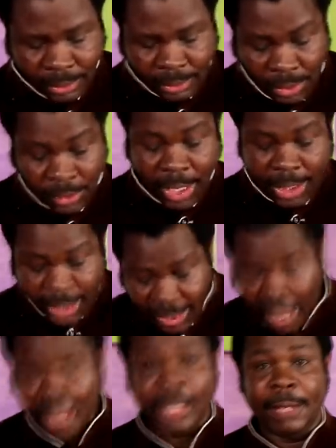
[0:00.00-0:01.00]
You can hear
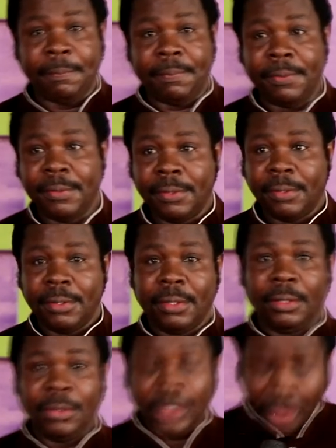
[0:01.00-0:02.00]
that clip.
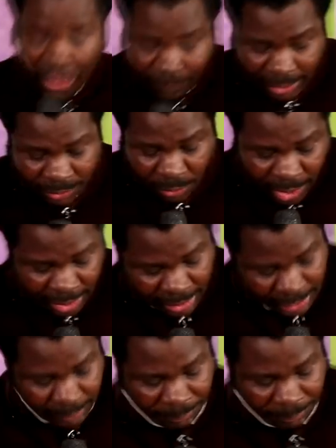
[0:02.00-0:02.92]
You are saying very well.